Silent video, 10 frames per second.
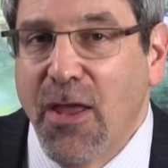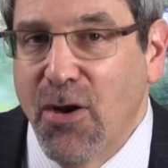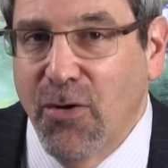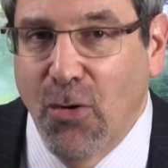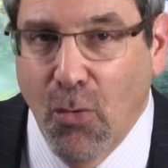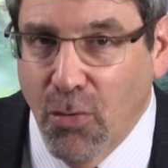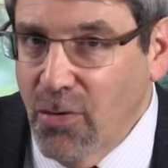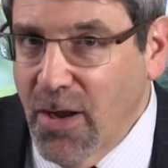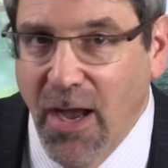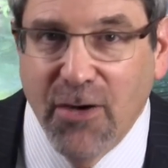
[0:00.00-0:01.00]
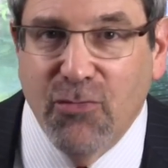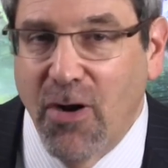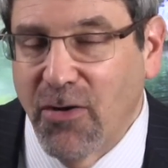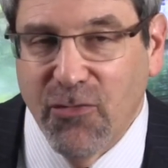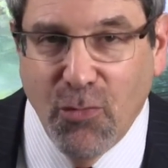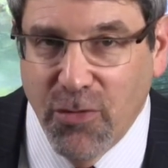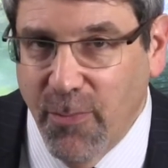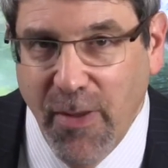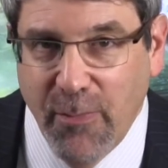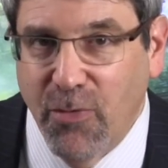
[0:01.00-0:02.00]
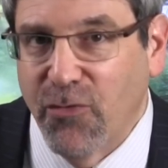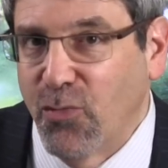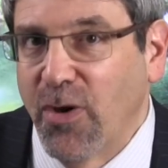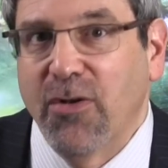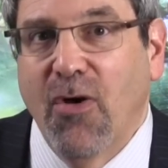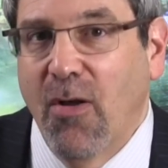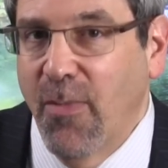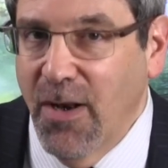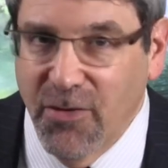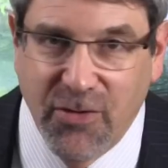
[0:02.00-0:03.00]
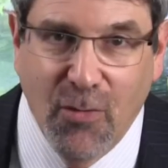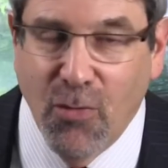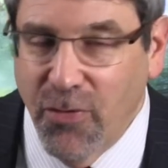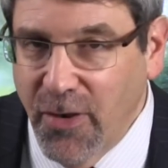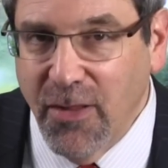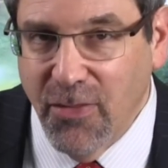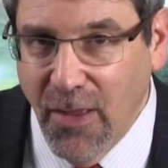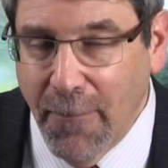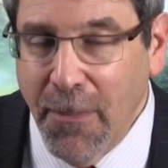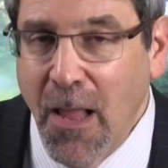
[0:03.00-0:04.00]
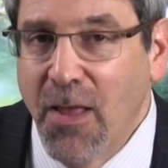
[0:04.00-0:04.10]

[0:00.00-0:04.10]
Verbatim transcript: you know, an oral contract is worth the paper it's written on, meaning it's not worth anything.